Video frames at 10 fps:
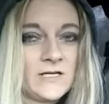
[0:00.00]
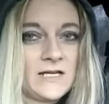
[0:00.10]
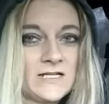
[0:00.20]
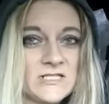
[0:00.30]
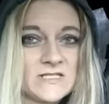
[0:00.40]

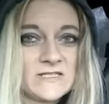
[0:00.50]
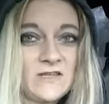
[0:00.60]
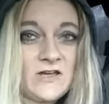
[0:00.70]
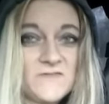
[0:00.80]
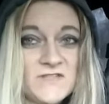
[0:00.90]
But I just
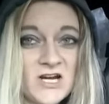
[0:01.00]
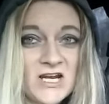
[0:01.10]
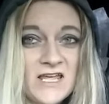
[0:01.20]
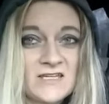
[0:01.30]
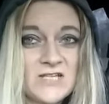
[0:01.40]
love
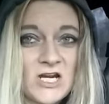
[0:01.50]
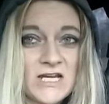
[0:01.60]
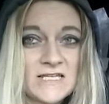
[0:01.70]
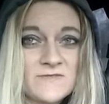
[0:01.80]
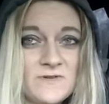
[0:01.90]
Target.
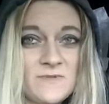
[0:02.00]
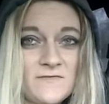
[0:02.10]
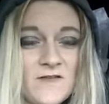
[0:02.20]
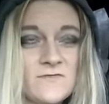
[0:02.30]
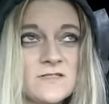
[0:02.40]
Target is one of
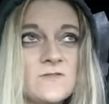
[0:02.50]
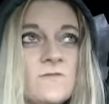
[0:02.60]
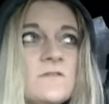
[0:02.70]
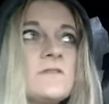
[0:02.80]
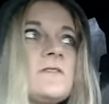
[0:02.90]
my favorite
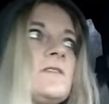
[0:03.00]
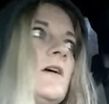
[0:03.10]
stores,